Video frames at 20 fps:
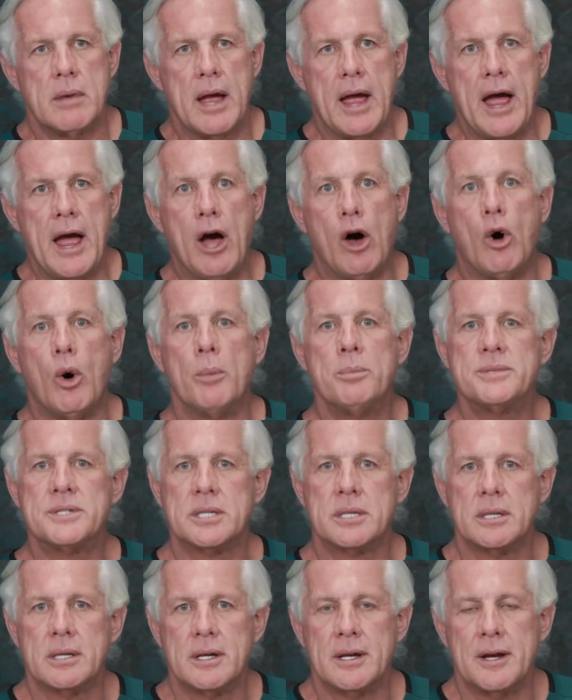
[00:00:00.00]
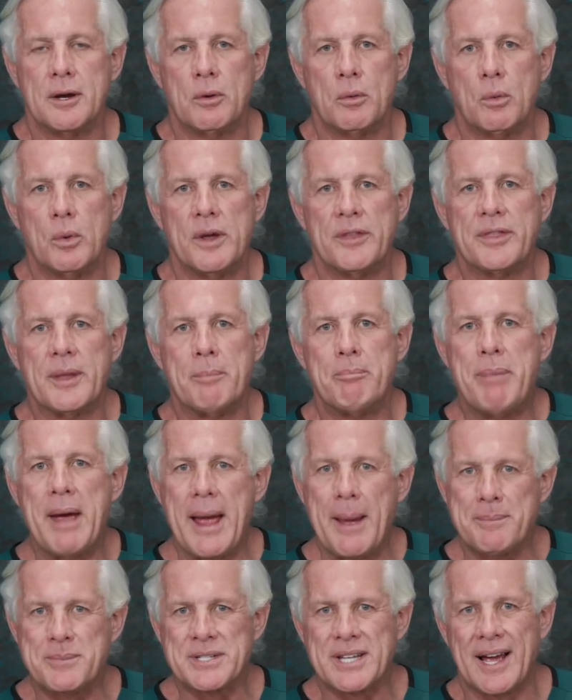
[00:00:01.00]
helped with a
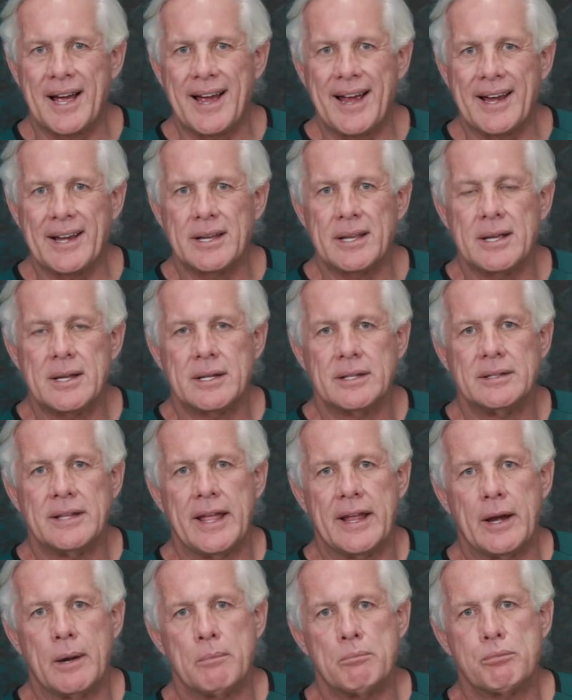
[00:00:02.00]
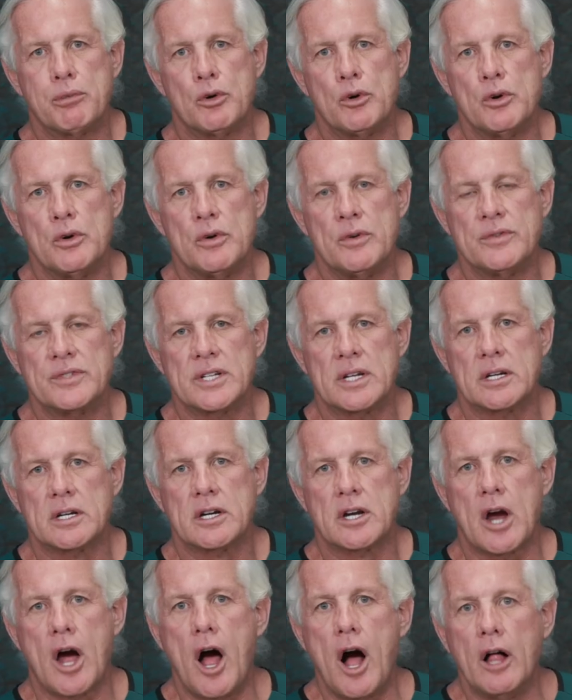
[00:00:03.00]
peptide that improves
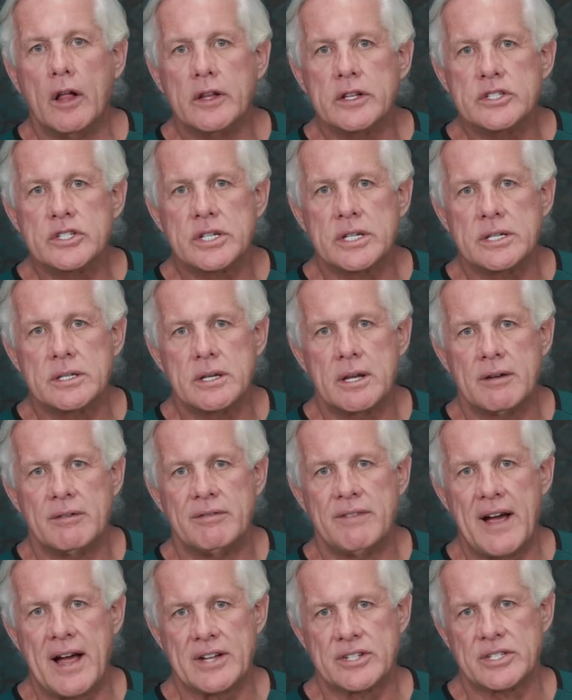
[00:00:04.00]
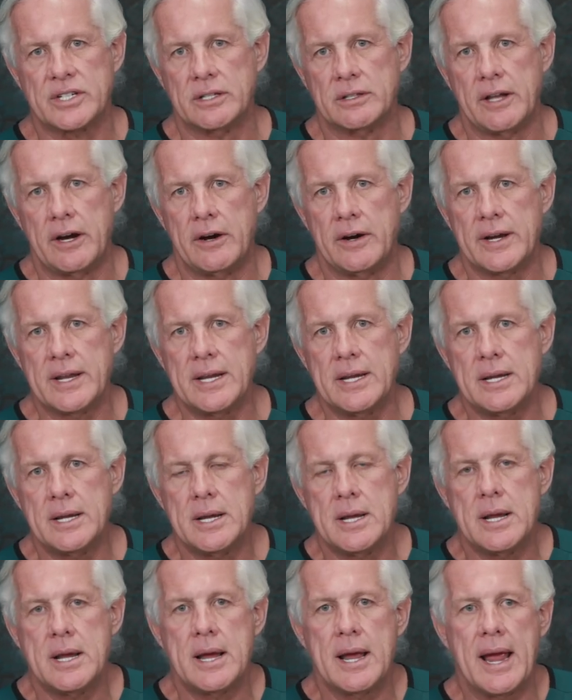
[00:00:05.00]
collagen vascularity
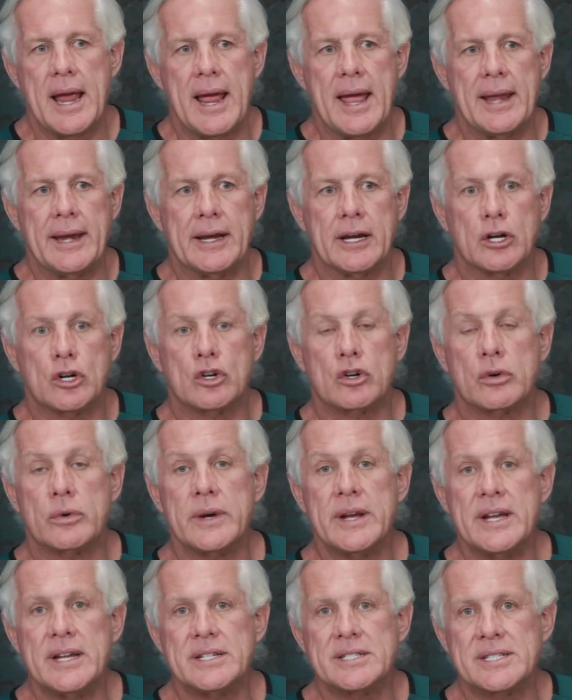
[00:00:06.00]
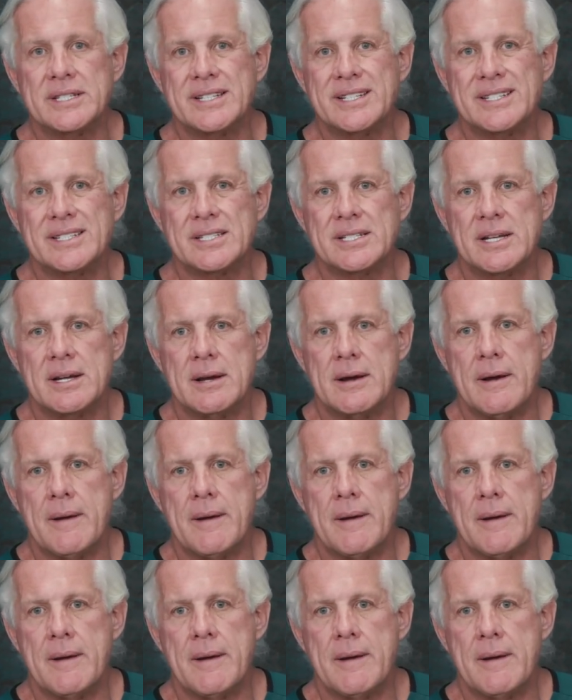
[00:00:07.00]
and increases